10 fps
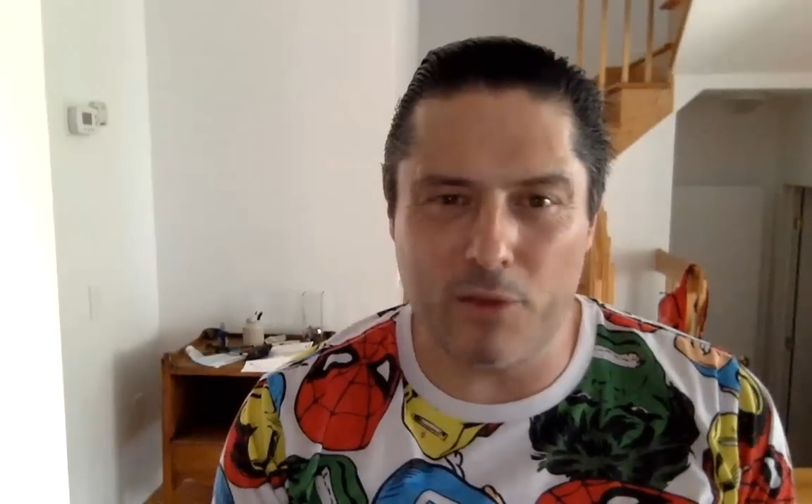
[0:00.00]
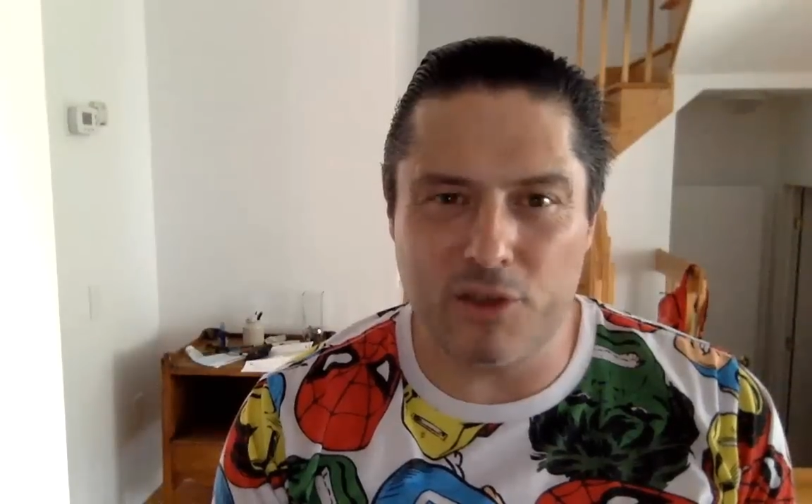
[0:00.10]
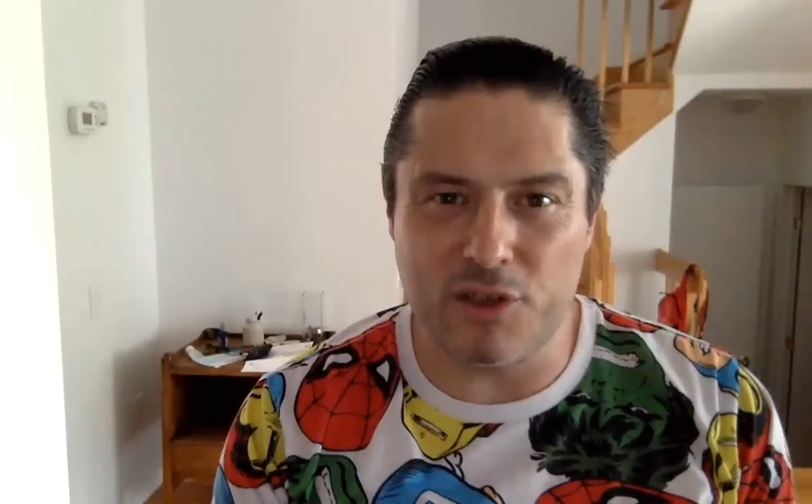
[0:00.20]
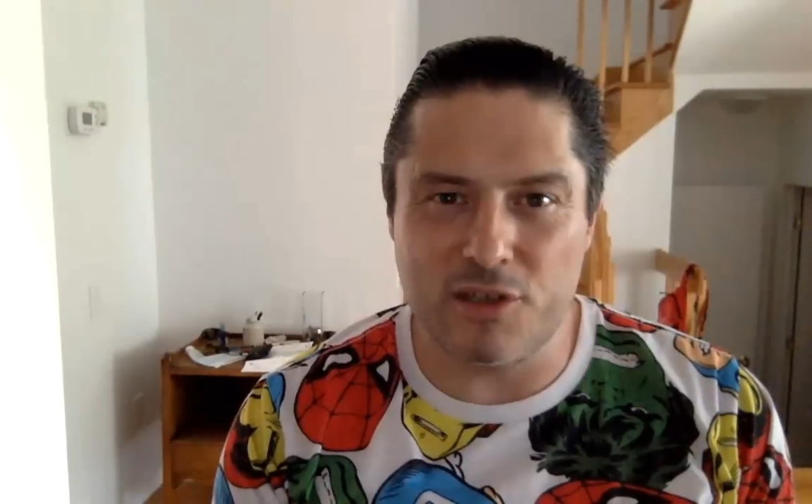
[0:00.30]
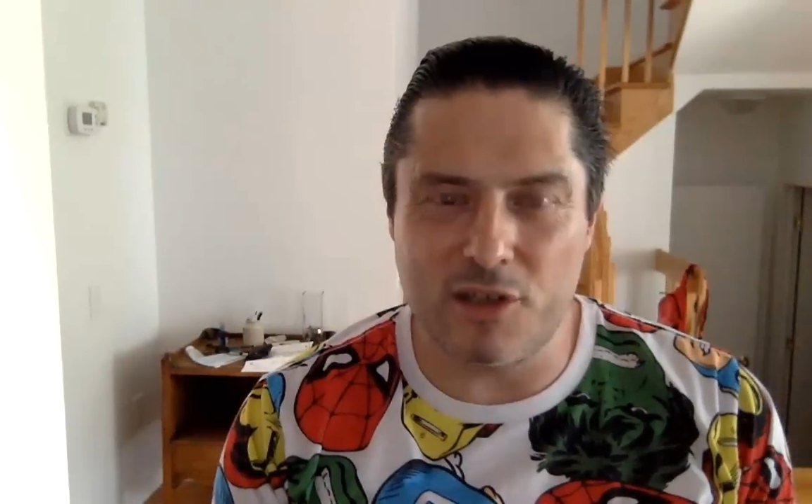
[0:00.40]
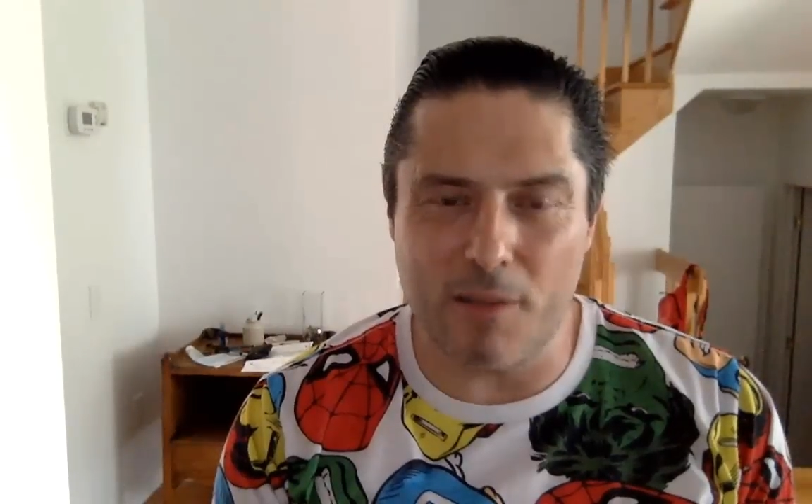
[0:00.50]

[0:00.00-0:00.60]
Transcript: which is